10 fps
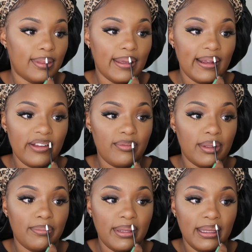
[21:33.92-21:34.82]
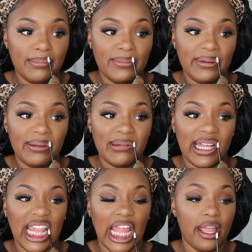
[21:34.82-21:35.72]
There have been people in
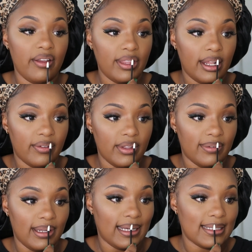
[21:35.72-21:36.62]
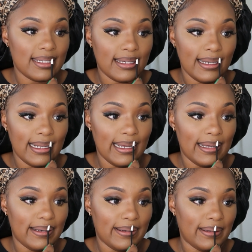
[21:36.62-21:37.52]
my life that I've even had to cut
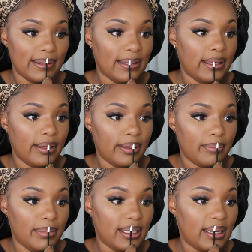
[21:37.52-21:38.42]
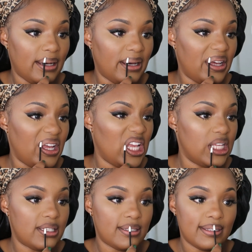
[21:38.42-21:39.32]
out
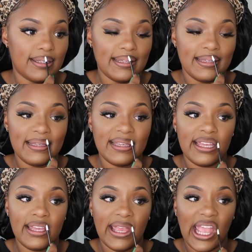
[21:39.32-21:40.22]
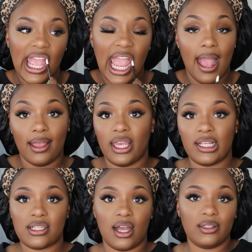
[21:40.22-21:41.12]
because I
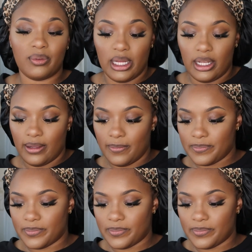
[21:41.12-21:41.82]
can't tolerate it.